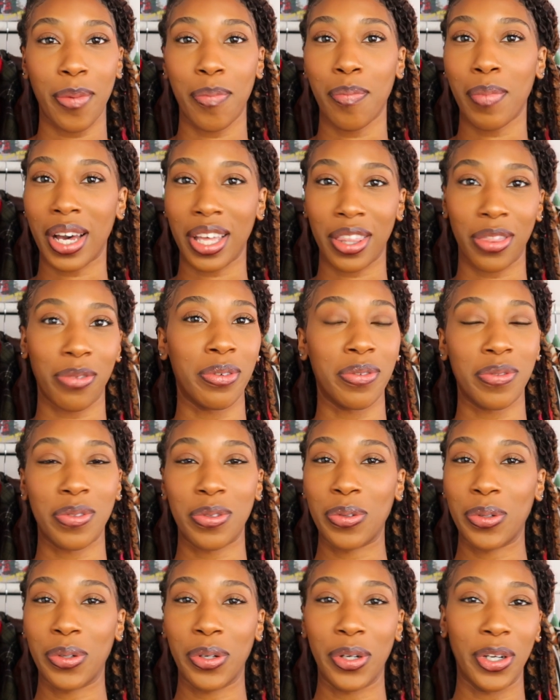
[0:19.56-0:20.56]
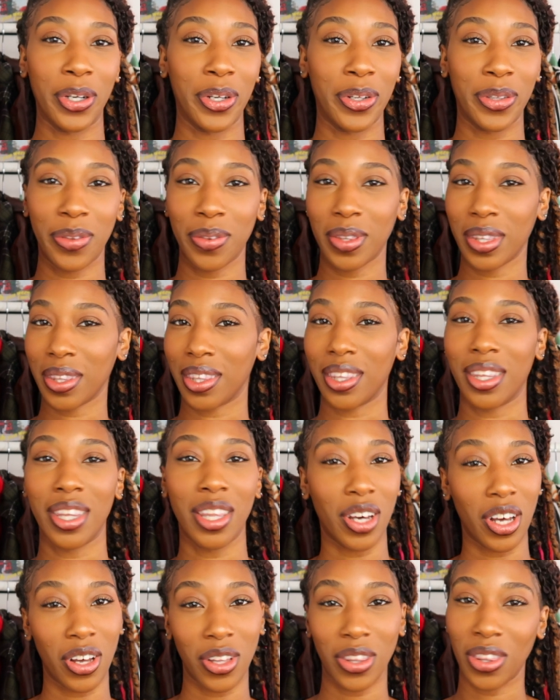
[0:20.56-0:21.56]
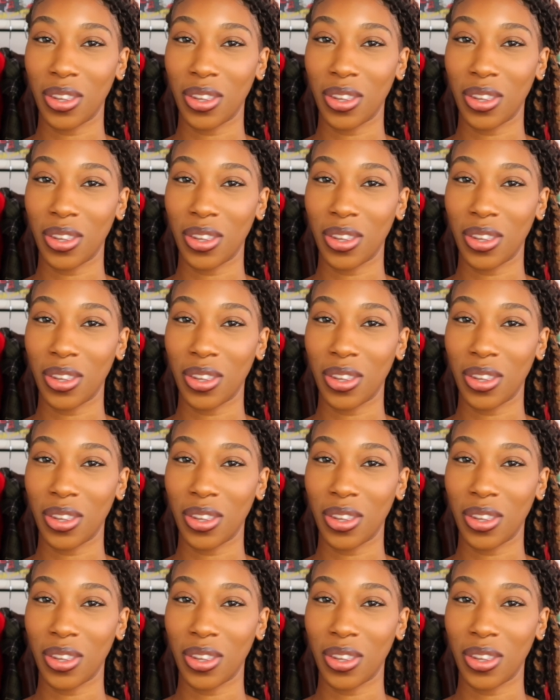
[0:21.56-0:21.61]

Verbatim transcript: my thrift store, the,